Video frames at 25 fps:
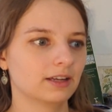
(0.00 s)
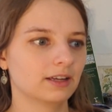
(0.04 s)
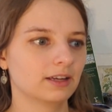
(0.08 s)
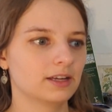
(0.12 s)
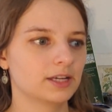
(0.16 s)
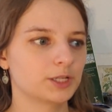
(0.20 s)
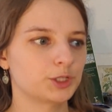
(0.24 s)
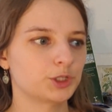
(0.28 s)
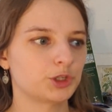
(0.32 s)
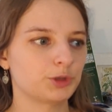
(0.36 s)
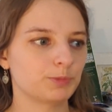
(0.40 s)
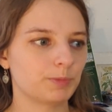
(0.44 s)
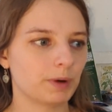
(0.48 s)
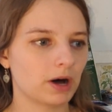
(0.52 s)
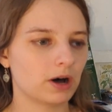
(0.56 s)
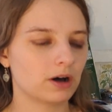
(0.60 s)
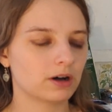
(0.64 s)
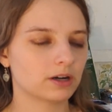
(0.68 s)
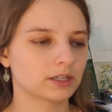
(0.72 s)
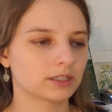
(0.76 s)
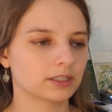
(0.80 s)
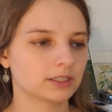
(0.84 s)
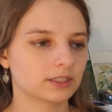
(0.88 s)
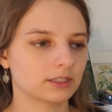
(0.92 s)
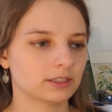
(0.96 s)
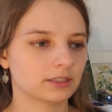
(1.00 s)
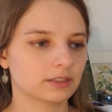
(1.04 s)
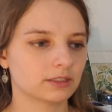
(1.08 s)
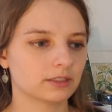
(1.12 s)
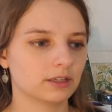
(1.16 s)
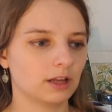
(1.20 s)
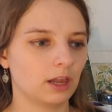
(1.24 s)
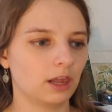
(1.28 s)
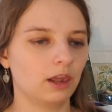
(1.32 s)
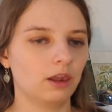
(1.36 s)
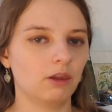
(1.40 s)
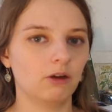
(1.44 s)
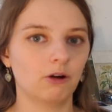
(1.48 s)
sparked
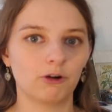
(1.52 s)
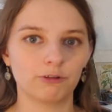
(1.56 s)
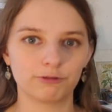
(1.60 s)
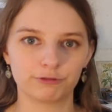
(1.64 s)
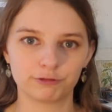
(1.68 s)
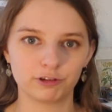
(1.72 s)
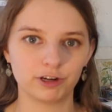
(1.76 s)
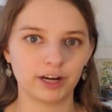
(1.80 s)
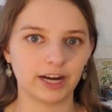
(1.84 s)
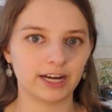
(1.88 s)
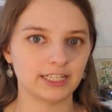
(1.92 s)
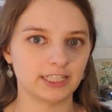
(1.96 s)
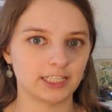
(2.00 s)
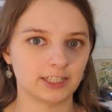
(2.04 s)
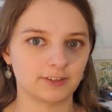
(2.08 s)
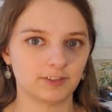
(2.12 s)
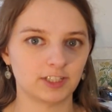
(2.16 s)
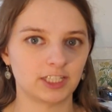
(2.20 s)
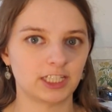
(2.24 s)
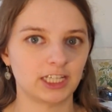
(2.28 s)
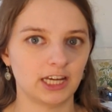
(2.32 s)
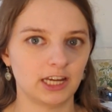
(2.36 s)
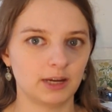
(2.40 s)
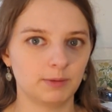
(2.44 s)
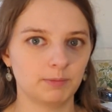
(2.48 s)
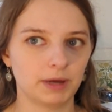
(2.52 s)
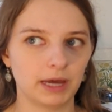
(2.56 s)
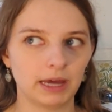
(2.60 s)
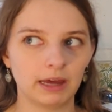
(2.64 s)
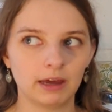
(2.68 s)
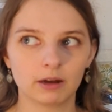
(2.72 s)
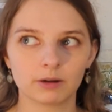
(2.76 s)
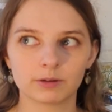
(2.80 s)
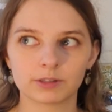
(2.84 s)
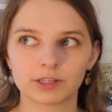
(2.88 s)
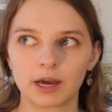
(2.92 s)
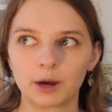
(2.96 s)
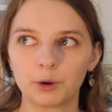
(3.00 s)
a lot of creativity in me. And
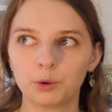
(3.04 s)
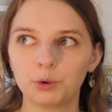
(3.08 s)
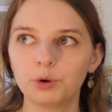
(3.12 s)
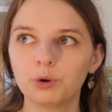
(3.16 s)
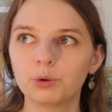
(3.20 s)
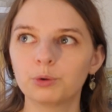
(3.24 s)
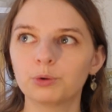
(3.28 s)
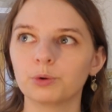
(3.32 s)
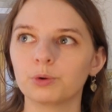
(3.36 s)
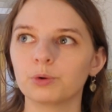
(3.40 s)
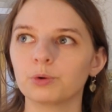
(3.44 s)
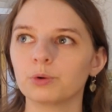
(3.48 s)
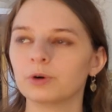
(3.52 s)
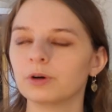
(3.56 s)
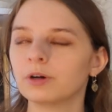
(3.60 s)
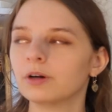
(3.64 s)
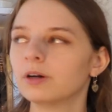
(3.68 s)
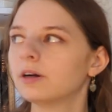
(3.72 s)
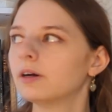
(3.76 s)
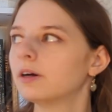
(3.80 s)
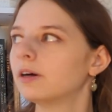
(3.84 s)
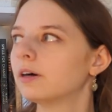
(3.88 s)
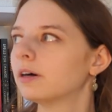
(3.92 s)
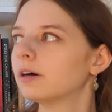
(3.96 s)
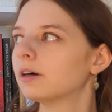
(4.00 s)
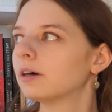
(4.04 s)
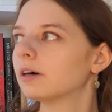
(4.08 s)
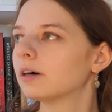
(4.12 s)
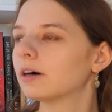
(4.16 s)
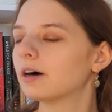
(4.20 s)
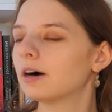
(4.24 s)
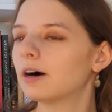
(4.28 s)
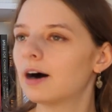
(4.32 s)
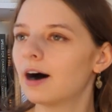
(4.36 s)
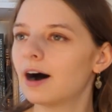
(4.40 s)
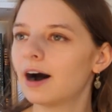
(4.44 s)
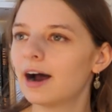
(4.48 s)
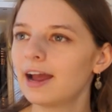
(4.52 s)
I was like, oh,
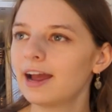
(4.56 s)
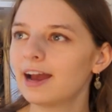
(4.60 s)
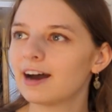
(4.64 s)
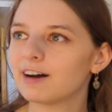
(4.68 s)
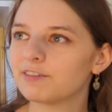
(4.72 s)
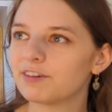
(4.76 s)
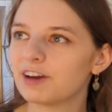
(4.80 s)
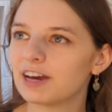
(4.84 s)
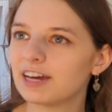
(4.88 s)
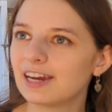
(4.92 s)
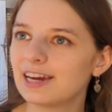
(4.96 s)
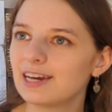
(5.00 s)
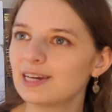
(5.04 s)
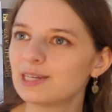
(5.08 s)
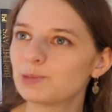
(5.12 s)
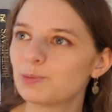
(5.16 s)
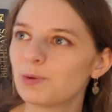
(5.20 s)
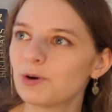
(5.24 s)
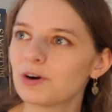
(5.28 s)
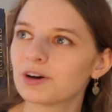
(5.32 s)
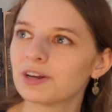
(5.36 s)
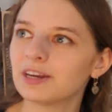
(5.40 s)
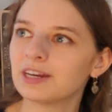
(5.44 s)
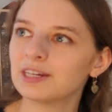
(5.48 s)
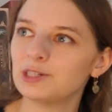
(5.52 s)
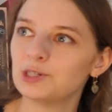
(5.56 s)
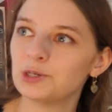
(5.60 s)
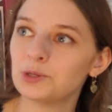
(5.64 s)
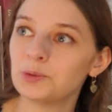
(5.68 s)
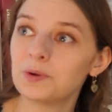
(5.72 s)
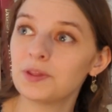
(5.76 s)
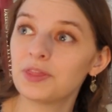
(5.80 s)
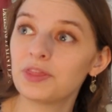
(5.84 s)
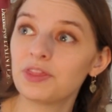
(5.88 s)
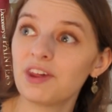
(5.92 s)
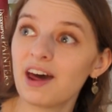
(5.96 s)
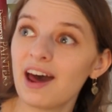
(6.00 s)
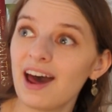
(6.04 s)
I have headaches, what can I do
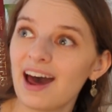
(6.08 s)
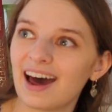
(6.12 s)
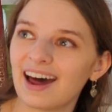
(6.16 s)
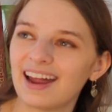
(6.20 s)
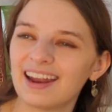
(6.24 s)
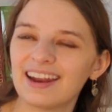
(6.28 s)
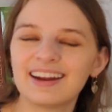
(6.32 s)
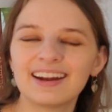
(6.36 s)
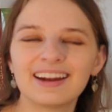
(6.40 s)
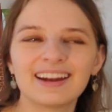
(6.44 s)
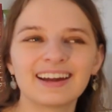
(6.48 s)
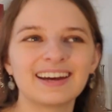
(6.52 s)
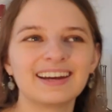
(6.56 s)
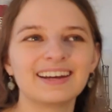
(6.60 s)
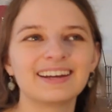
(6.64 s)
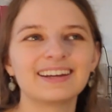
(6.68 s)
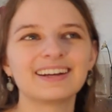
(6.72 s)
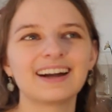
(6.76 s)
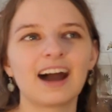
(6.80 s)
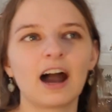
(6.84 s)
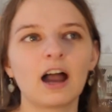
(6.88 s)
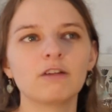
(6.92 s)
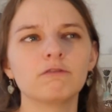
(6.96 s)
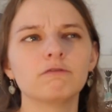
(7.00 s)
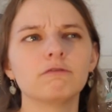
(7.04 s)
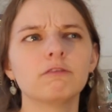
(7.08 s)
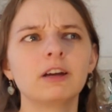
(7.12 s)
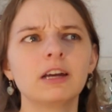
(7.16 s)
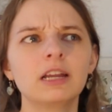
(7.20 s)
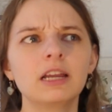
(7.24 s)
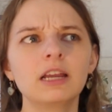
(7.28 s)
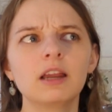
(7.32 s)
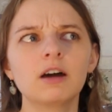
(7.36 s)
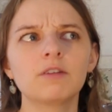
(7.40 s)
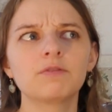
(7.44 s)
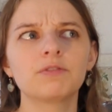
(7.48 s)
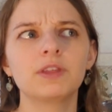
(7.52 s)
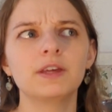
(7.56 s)
with that? Like, I really
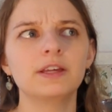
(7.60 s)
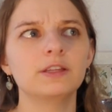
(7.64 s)
loved the